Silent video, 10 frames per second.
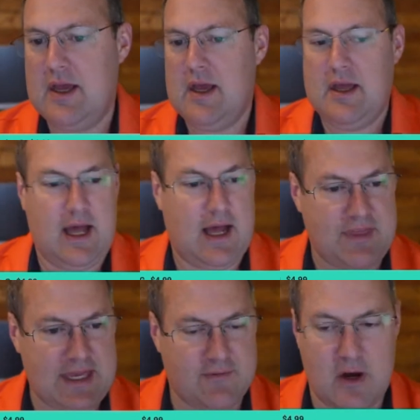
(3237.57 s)

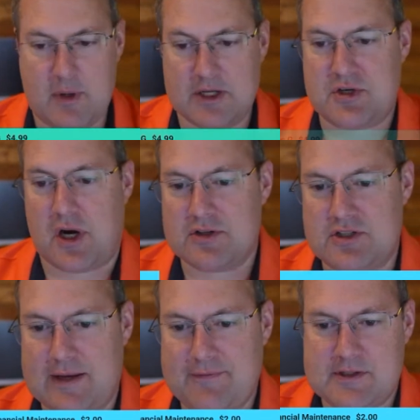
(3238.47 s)
Thank you very much, Charles
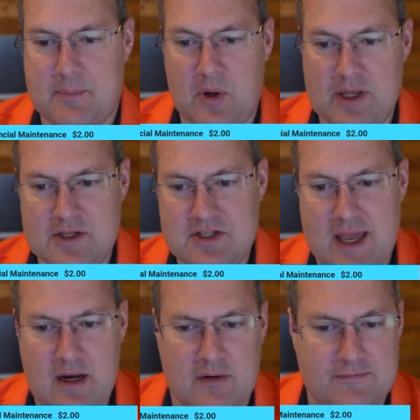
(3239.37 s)
G, for supporting the
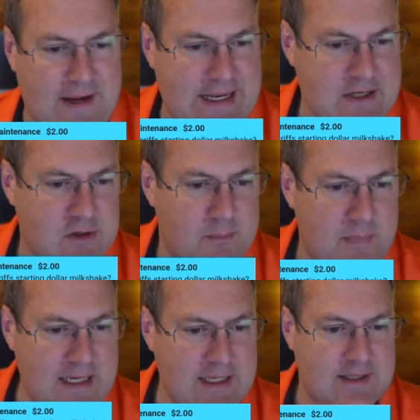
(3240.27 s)
channel. Financial
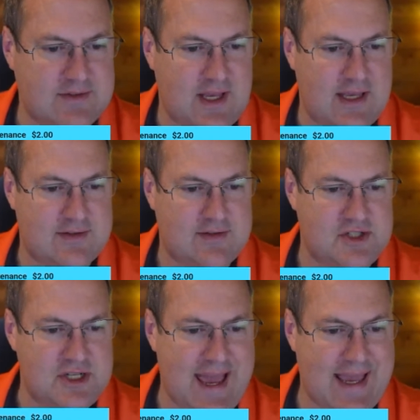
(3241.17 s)
Maintenance says,
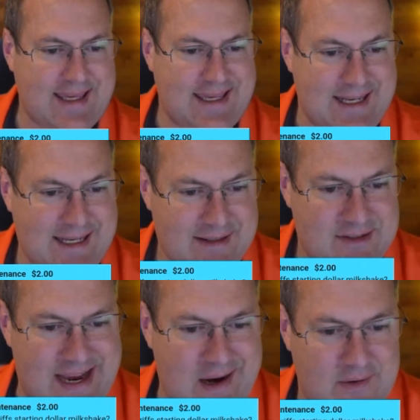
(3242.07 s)
Jack, hit it.
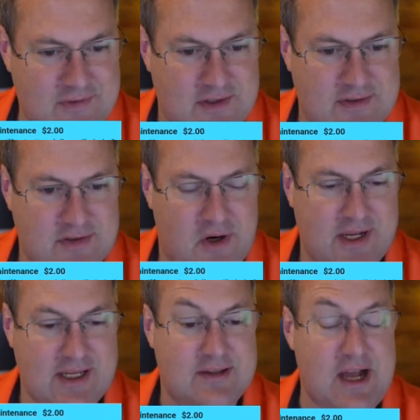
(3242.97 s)
Tariffs
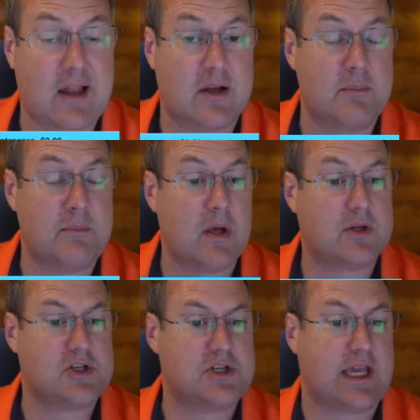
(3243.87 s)
starting dollar
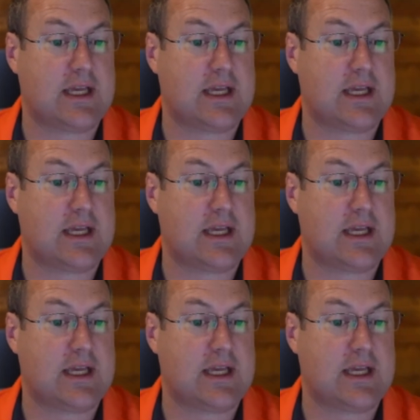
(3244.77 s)
milkshake.